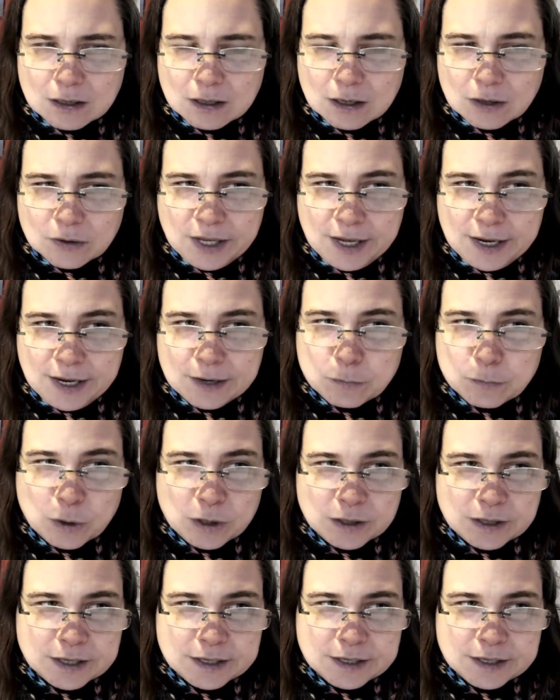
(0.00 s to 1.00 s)
Okay,
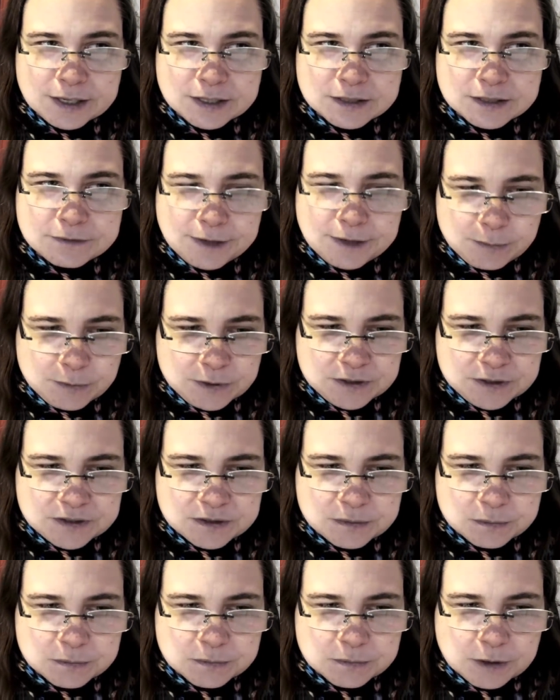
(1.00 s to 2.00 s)
well, I guess
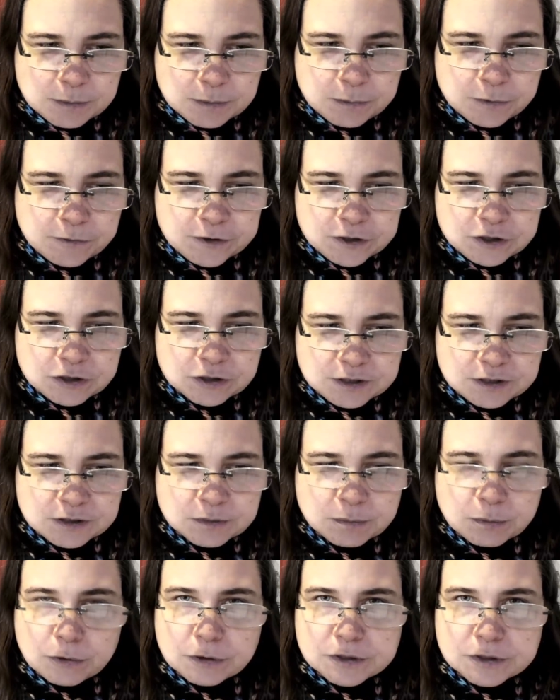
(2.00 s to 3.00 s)
feminism officially
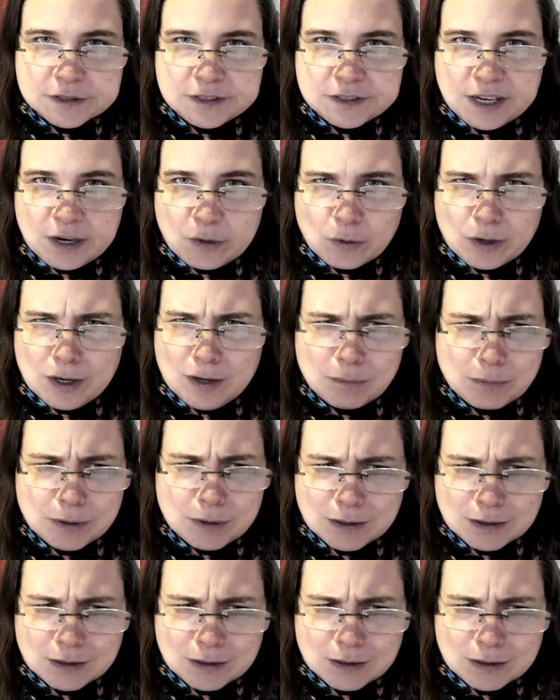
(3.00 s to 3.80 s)
supports date rape.